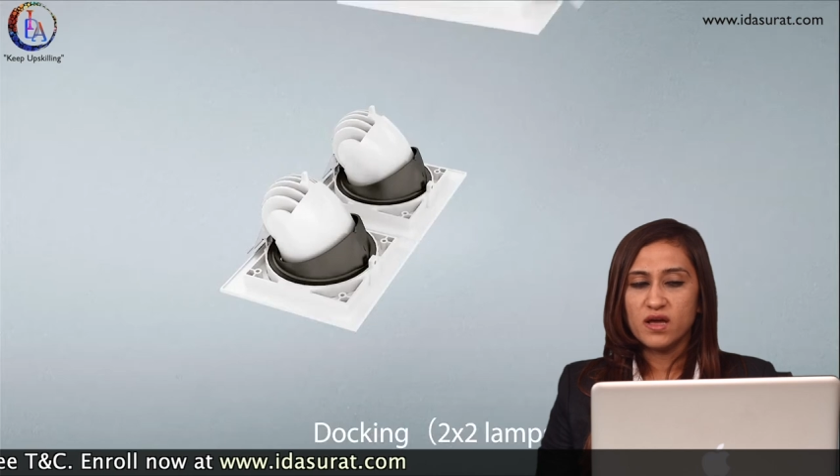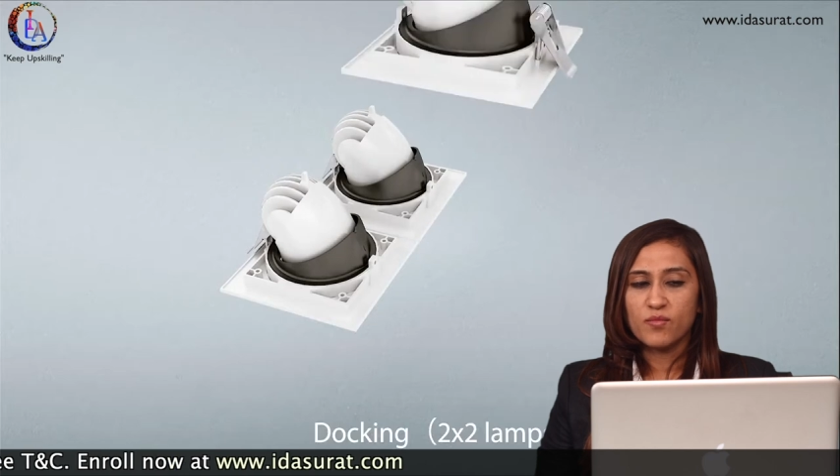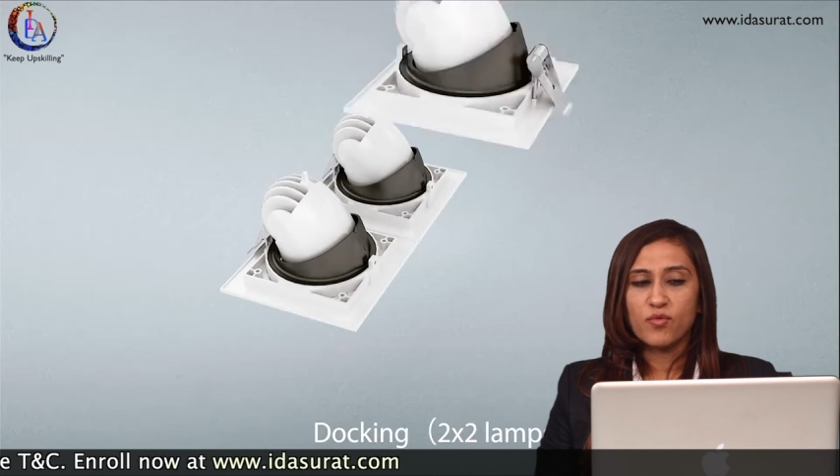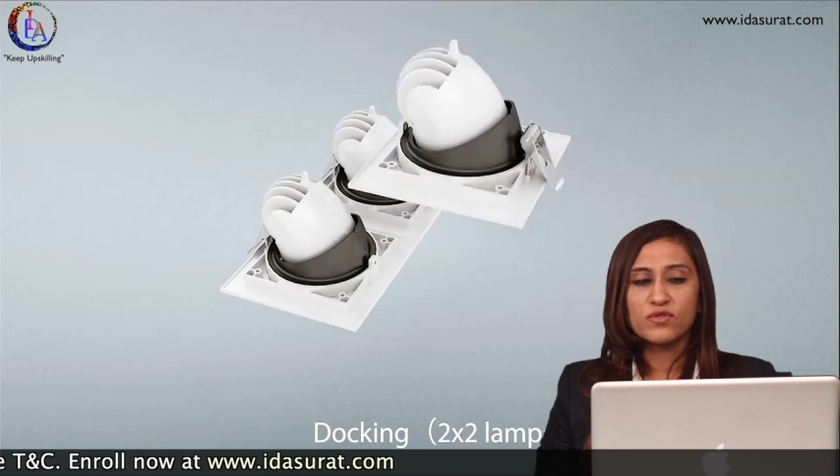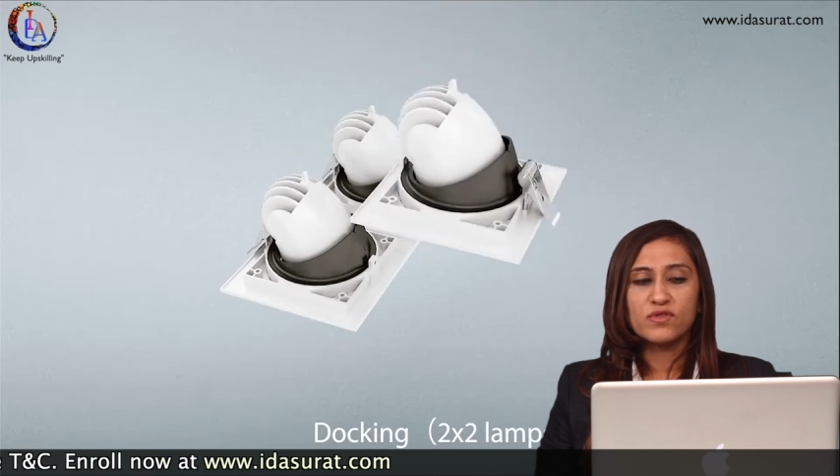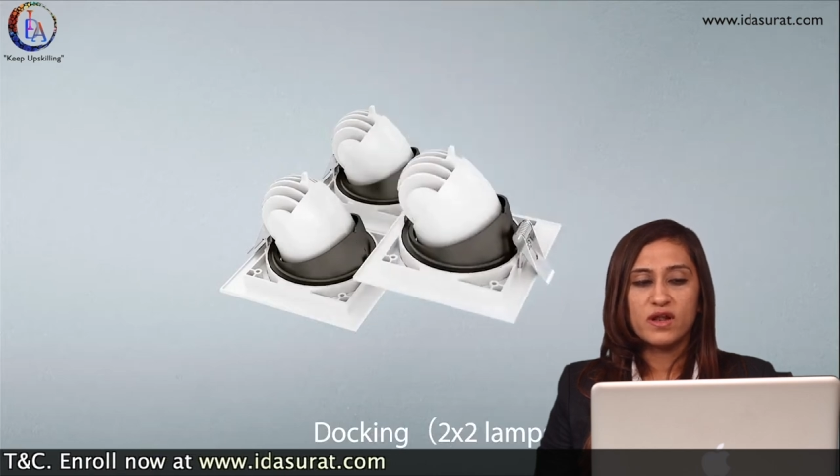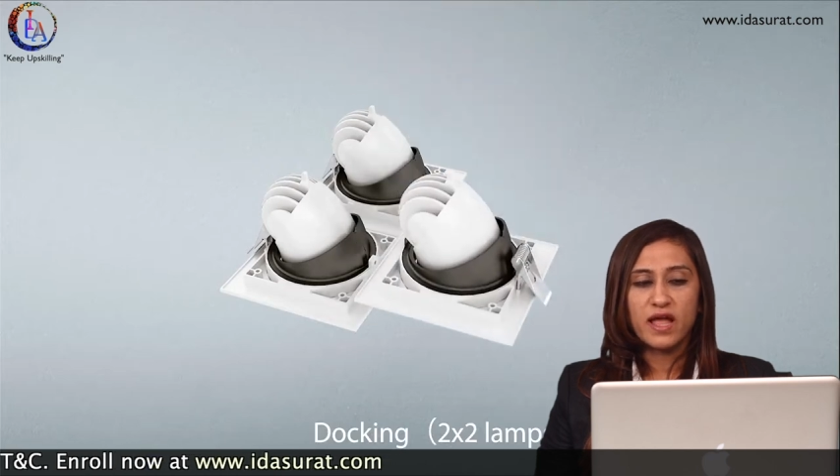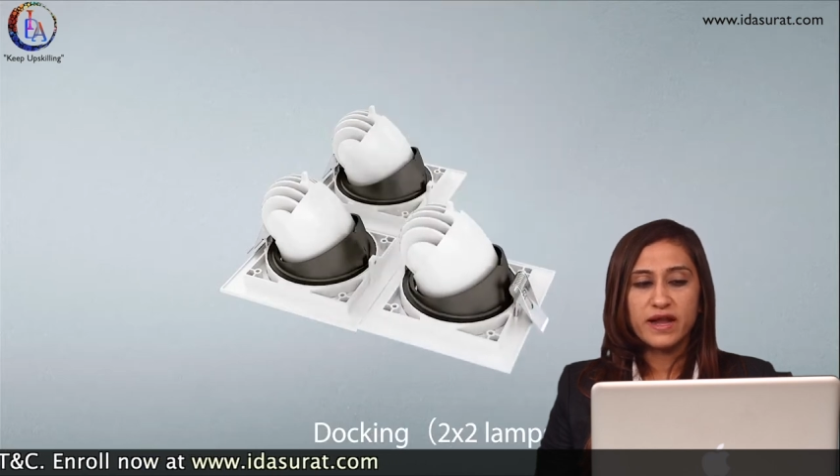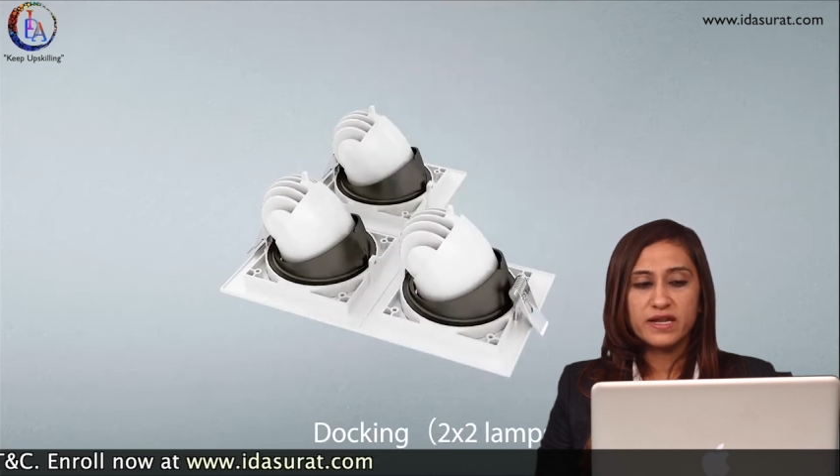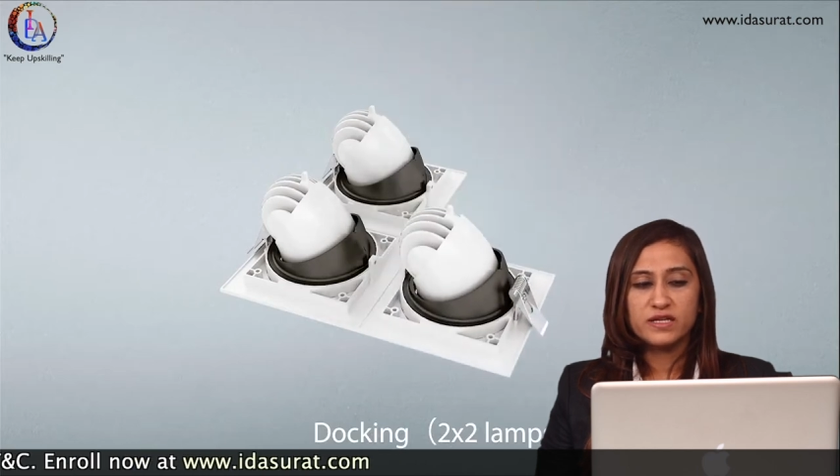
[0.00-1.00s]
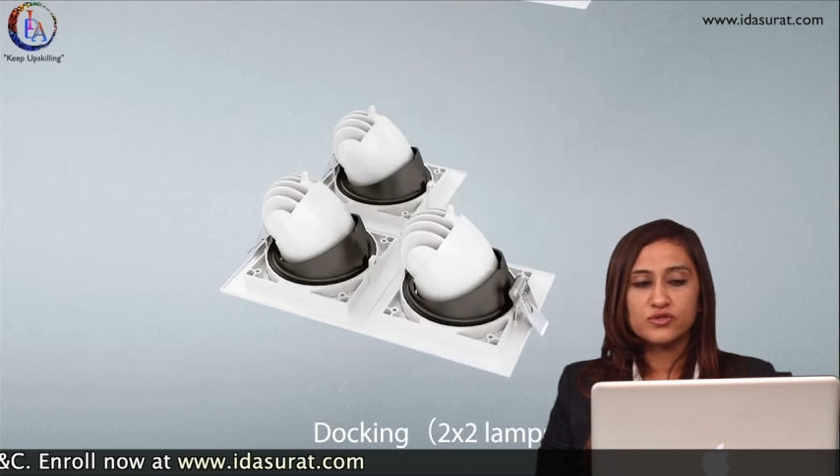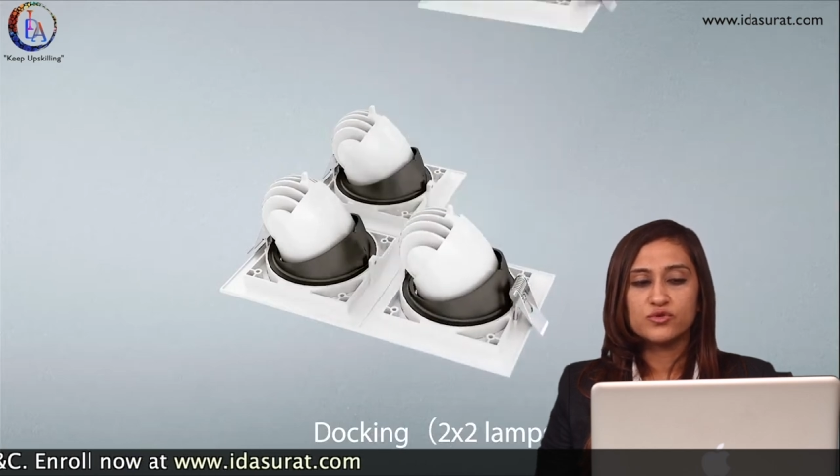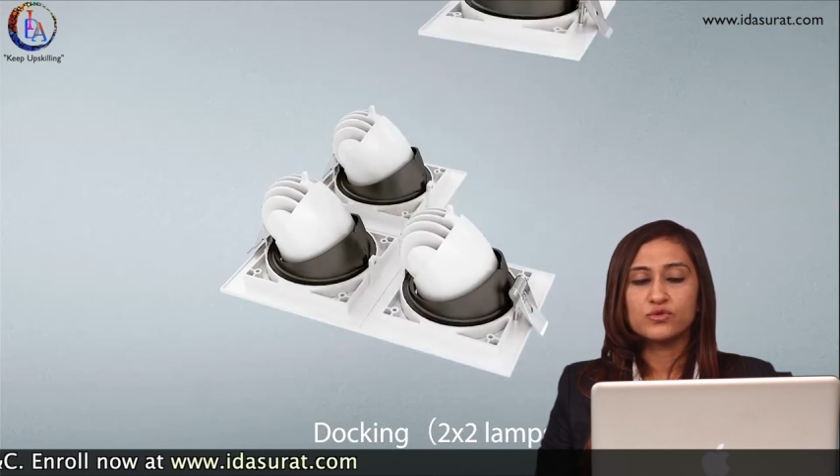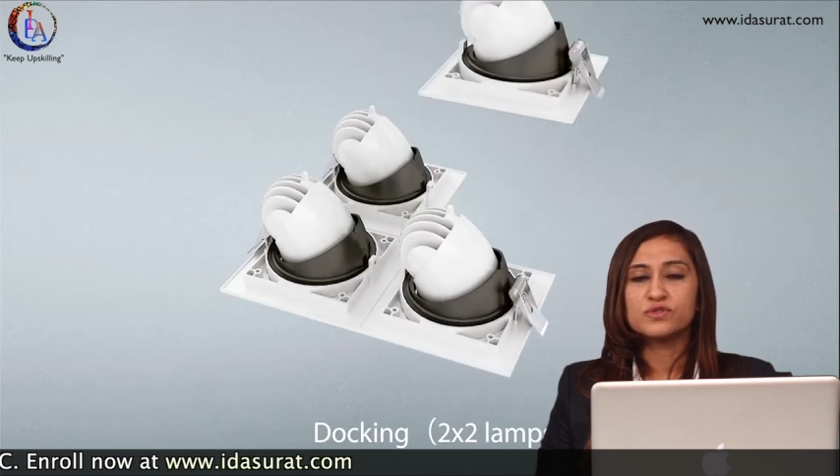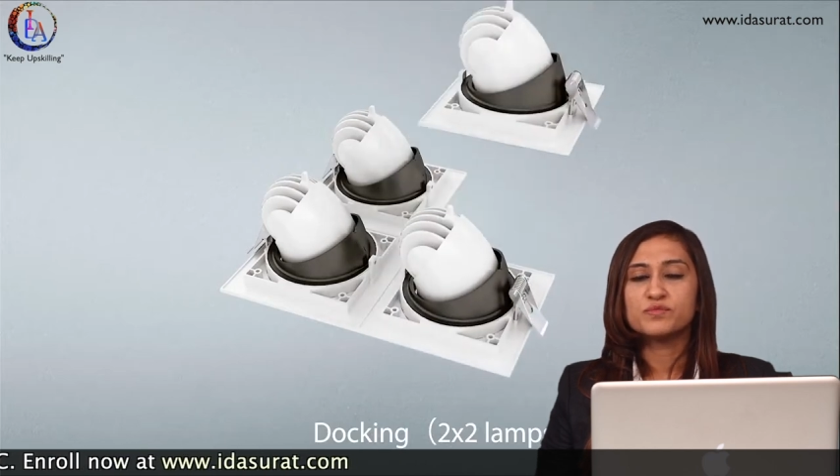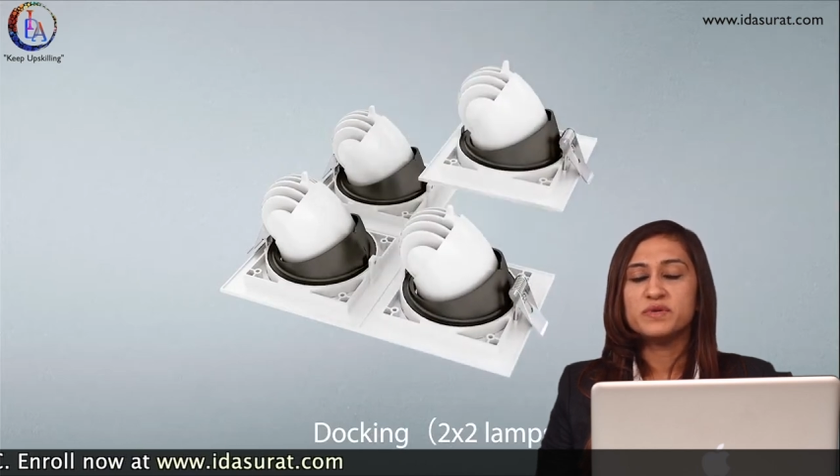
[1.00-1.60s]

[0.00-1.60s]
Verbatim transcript: upon the lighting shows,